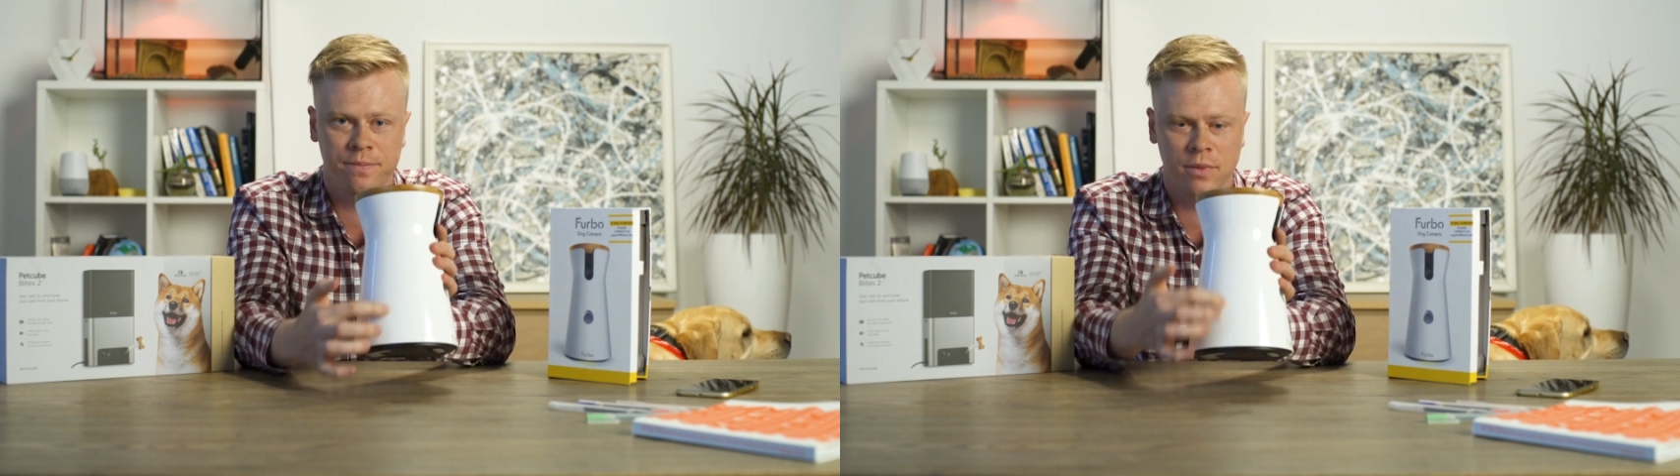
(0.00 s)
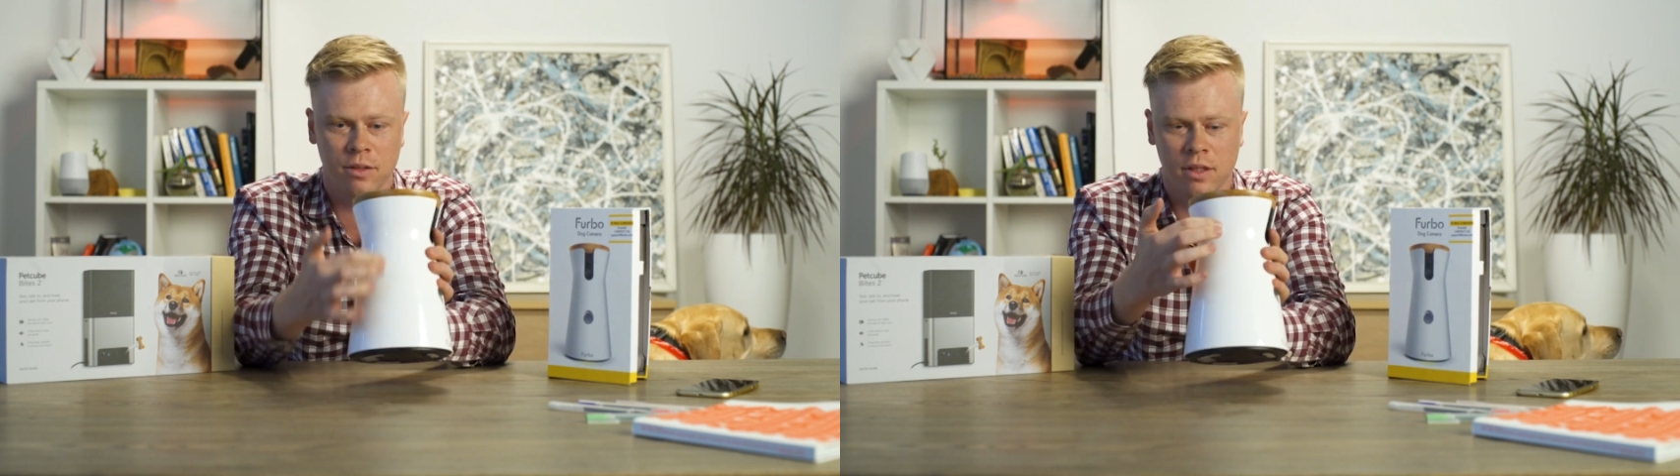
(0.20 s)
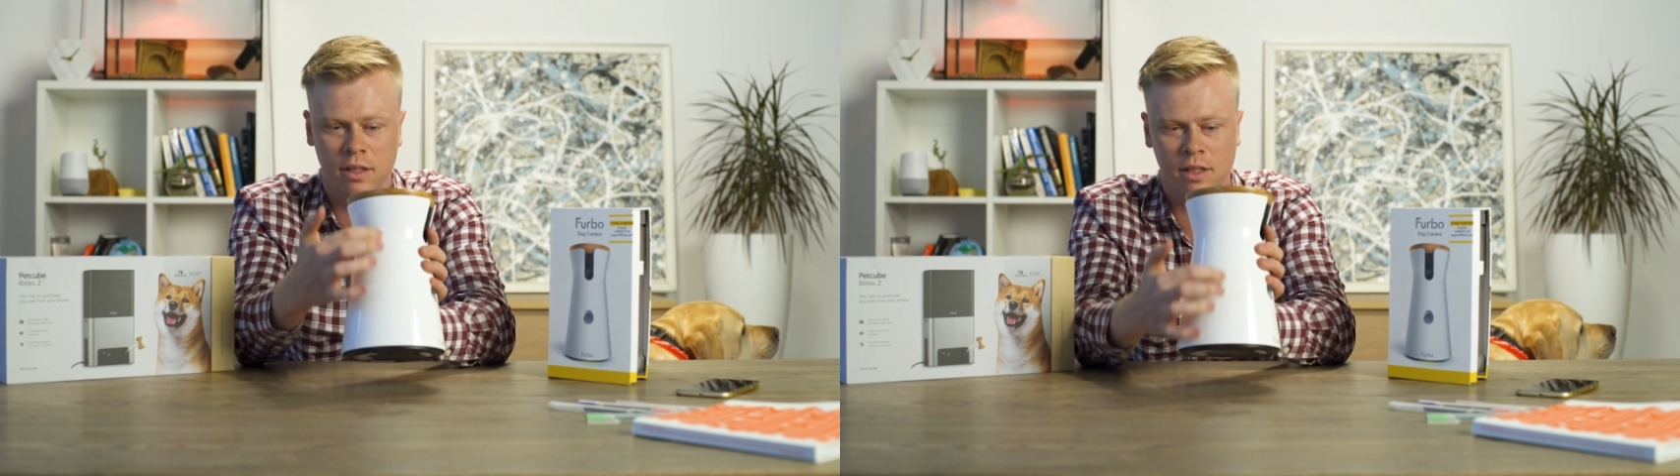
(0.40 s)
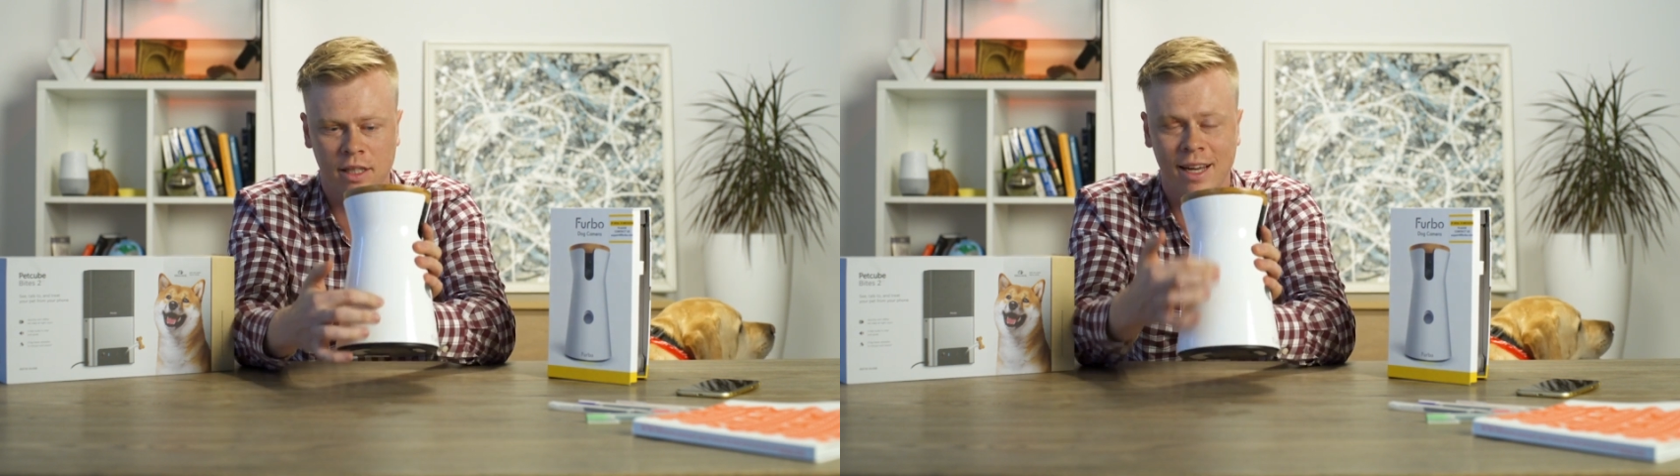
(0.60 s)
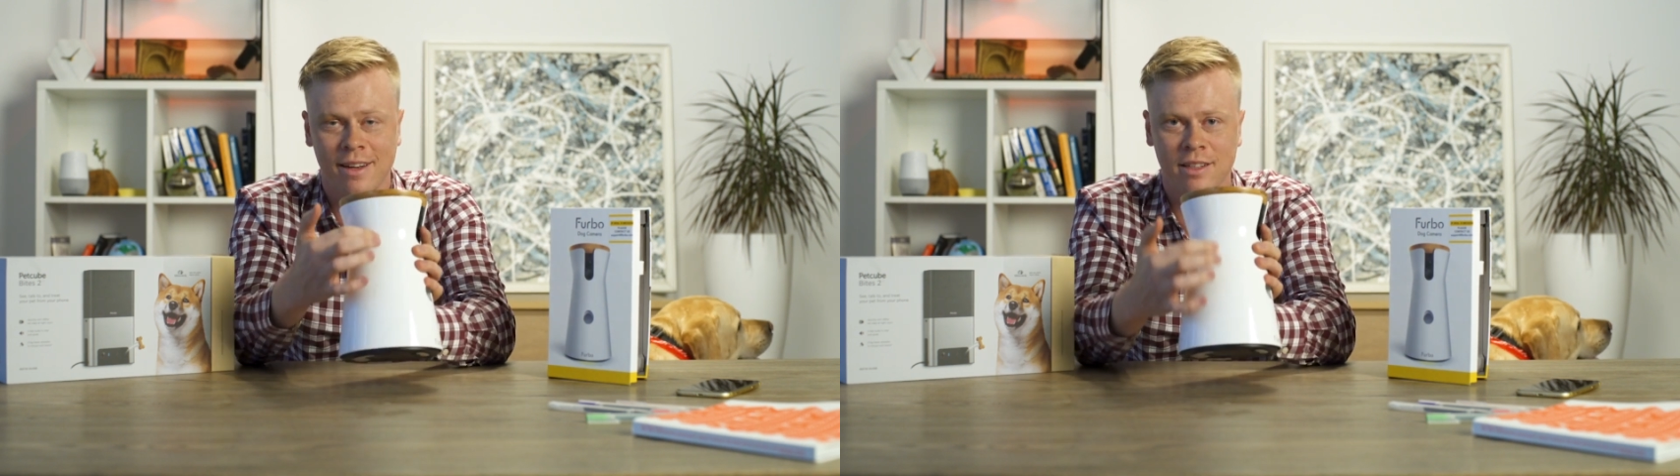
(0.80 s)
the
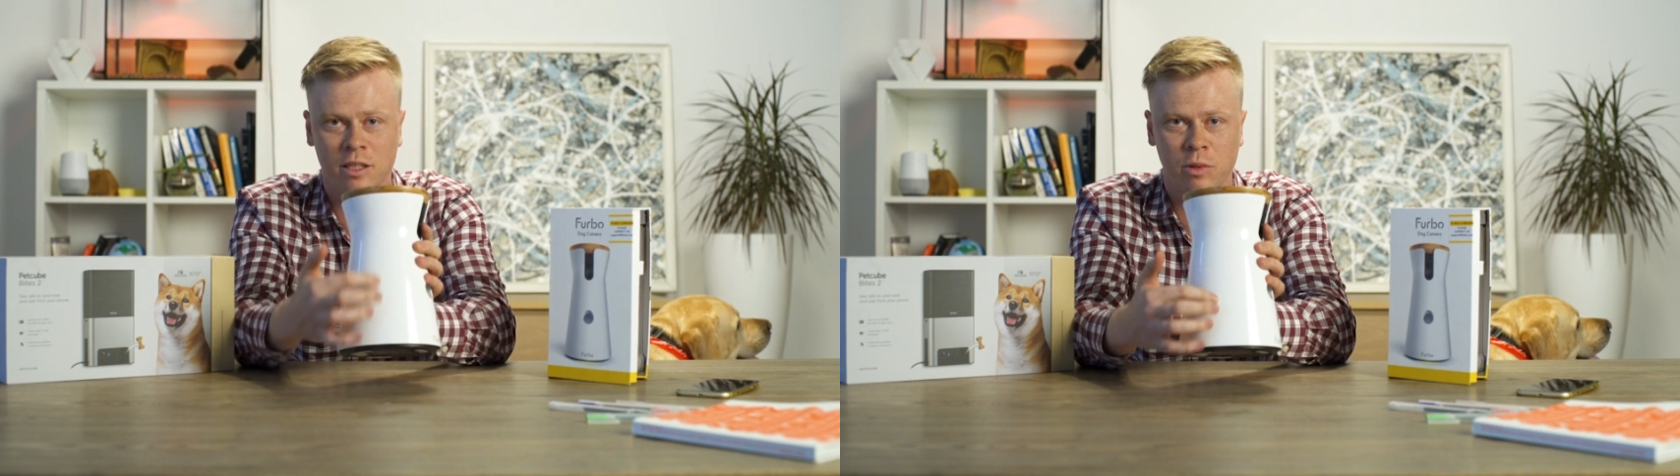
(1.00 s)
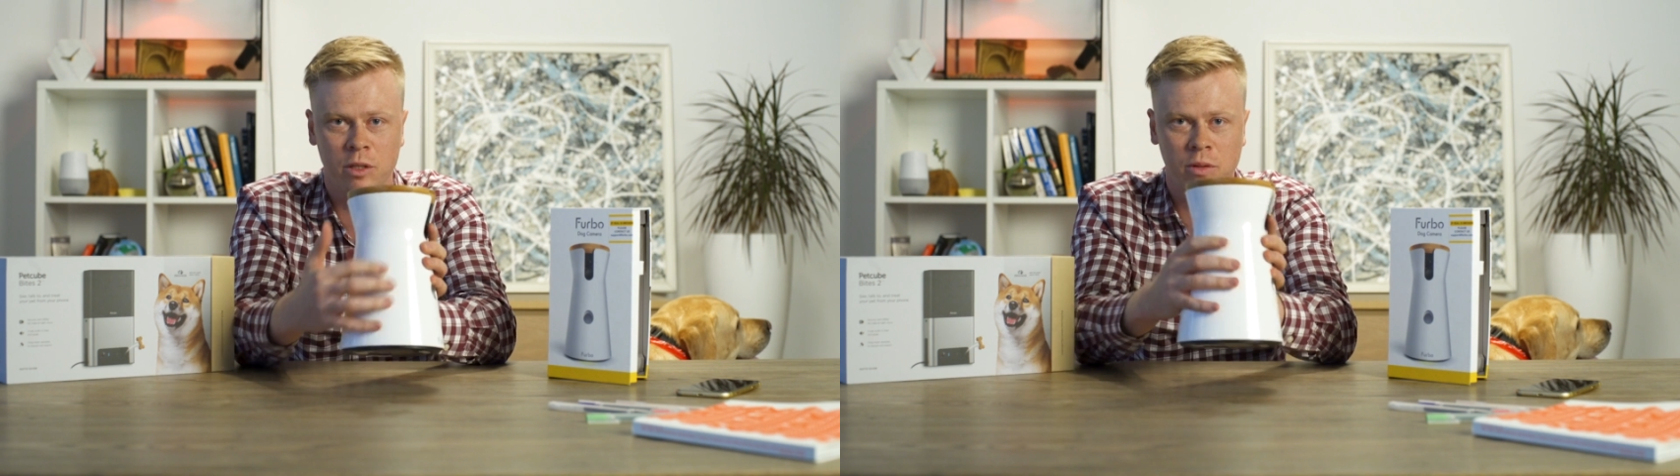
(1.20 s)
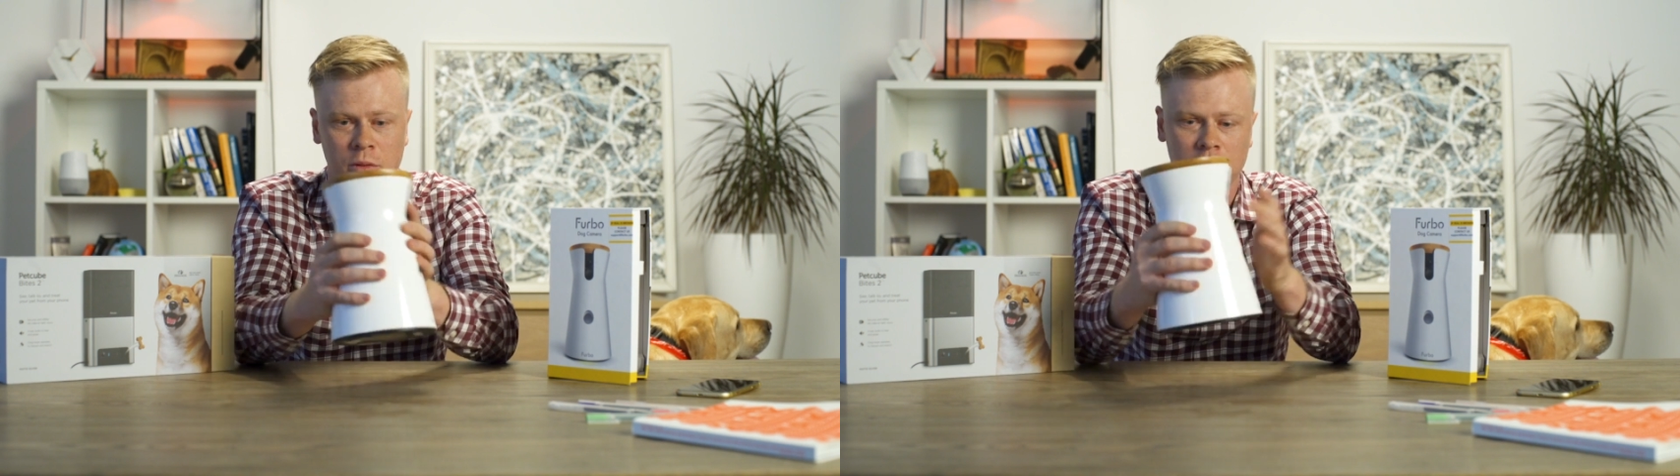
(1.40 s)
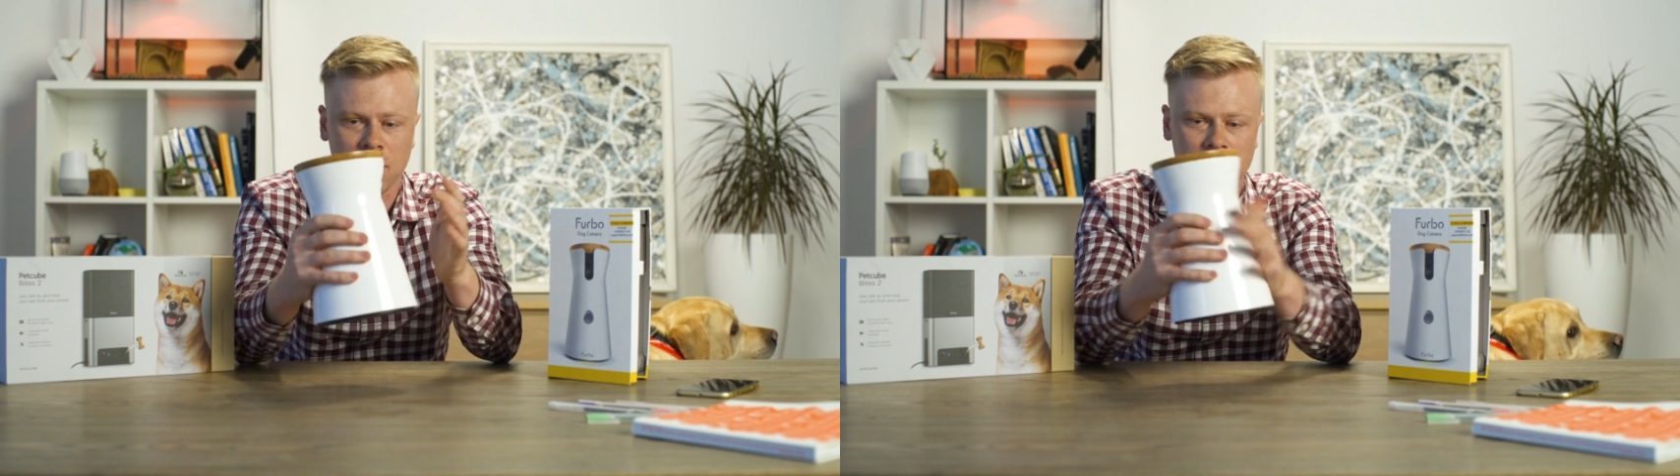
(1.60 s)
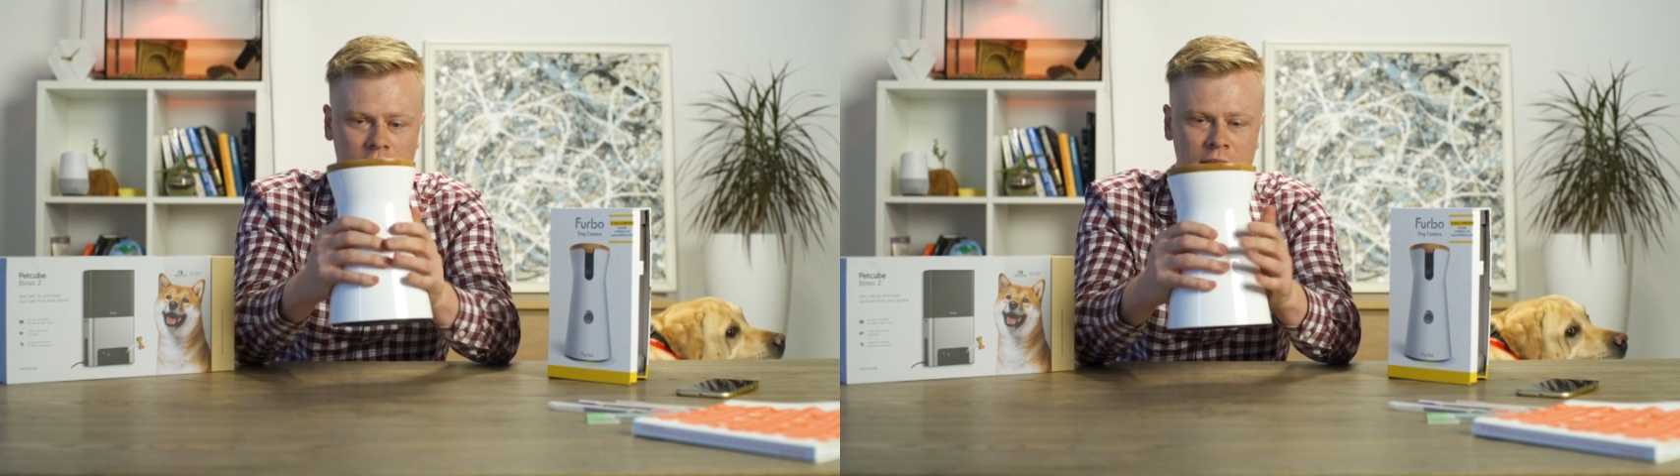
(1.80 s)
linings between where they